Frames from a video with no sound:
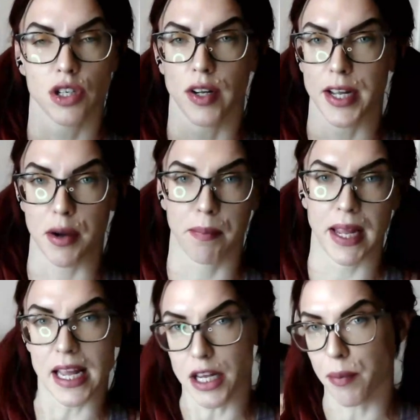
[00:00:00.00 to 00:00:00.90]
Just look at your
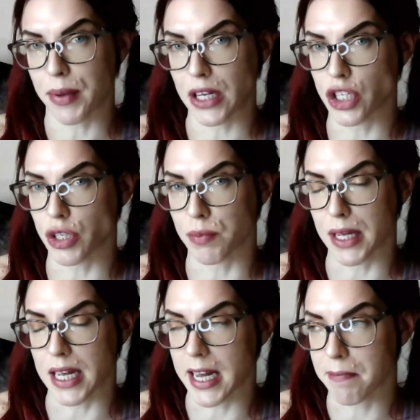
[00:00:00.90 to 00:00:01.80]
pee. Your pee should
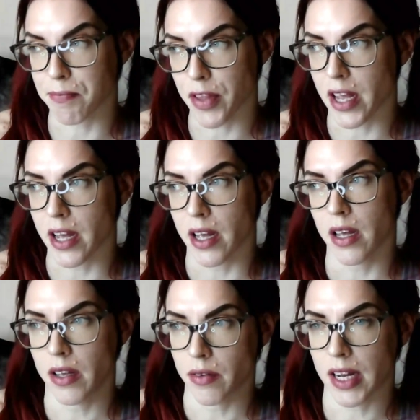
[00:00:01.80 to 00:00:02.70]
be
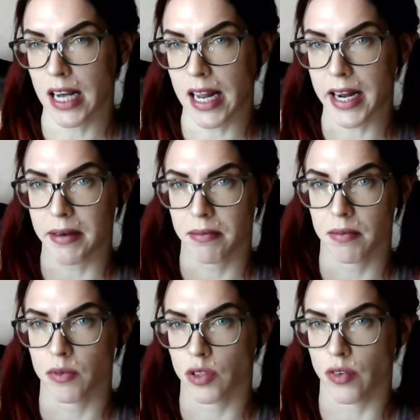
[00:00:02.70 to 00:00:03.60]
clear
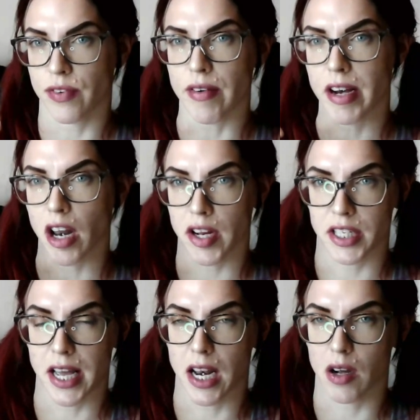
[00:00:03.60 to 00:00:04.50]
to very
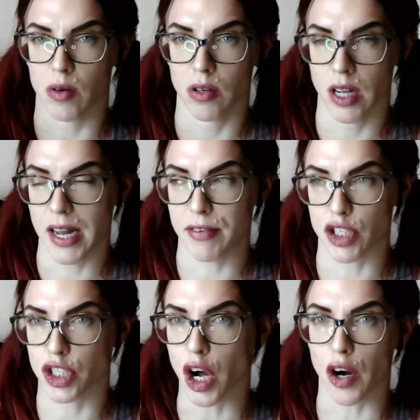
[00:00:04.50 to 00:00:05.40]
light yellow. If
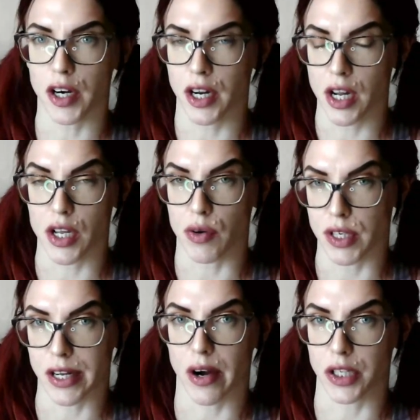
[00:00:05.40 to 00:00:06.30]
it's dark, you're
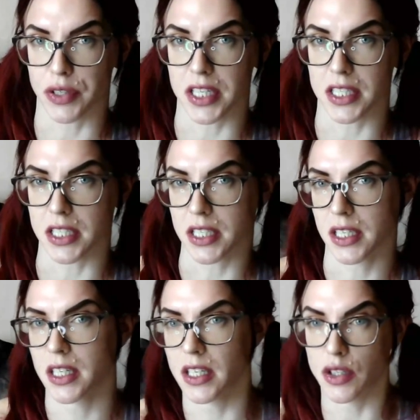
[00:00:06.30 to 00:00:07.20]
dehydrated.
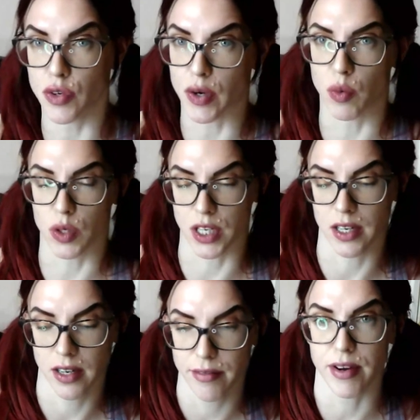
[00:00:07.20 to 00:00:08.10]
Drink
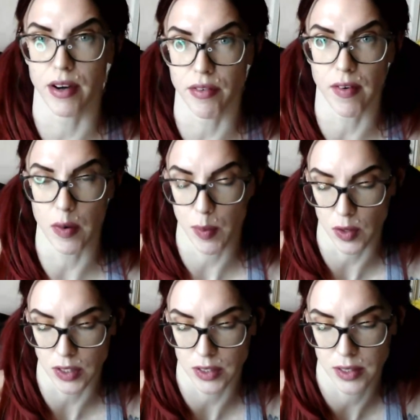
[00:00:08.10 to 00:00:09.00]
water. Very very
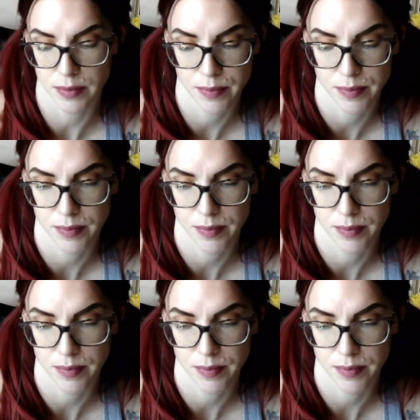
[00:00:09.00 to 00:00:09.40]
important.